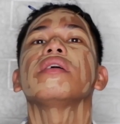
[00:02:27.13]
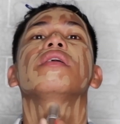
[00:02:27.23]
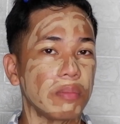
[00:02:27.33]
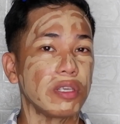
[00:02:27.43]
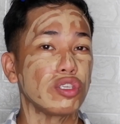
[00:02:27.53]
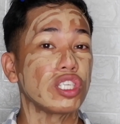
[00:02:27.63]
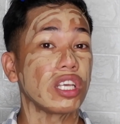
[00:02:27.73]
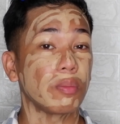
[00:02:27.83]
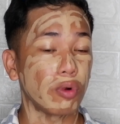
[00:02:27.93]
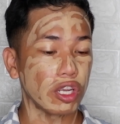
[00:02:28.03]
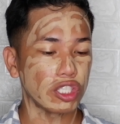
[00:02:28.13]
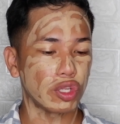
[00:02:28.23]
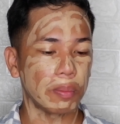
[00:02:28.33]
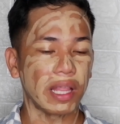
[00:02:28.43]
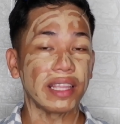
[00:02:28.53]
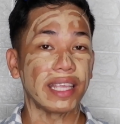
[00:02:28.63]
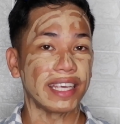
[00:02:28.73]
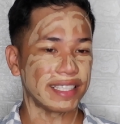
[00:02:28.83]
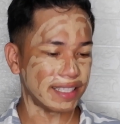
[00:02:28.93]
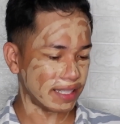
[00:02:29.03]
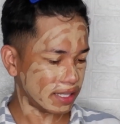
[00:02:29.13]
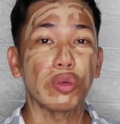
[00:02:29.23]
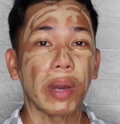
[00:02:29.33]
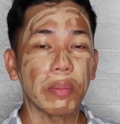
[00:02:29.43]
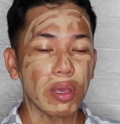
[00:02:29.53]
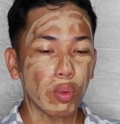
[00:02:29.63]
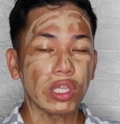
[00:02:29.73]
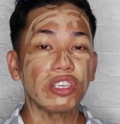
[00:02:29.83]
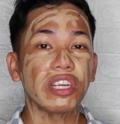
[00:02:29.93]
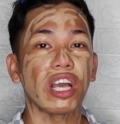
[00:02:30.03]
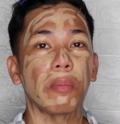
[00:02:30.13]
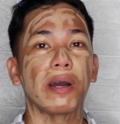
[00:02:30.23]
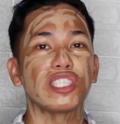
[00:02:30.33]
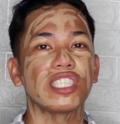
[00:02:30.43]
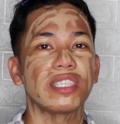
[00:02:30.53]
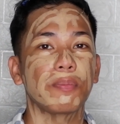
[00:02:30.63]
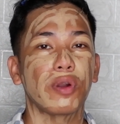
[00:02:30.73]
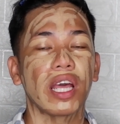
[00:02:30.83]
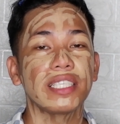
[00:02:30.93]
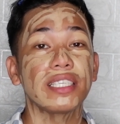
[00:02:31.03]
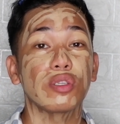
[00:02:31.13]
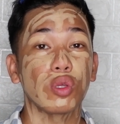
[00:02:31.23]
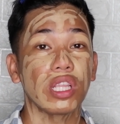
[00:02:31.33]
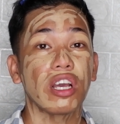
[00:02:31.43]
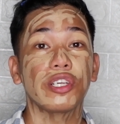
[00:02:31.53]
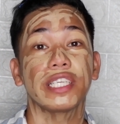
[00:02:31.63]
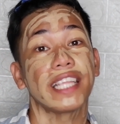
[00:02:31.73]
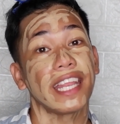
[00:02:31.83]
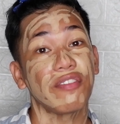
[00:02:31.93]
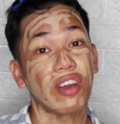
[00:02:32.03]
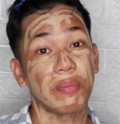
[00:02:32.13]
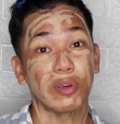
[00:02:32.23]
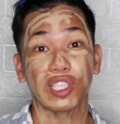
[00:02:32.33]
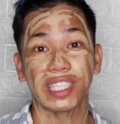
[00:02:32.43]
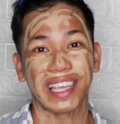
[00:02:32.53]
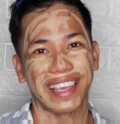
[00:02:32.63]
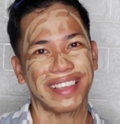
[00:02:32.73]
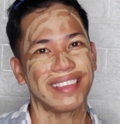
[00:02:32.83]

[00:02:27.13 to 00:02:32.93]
I'll be using a brush to blend it. You might be wondering how much is the price. It's only 195 per stick.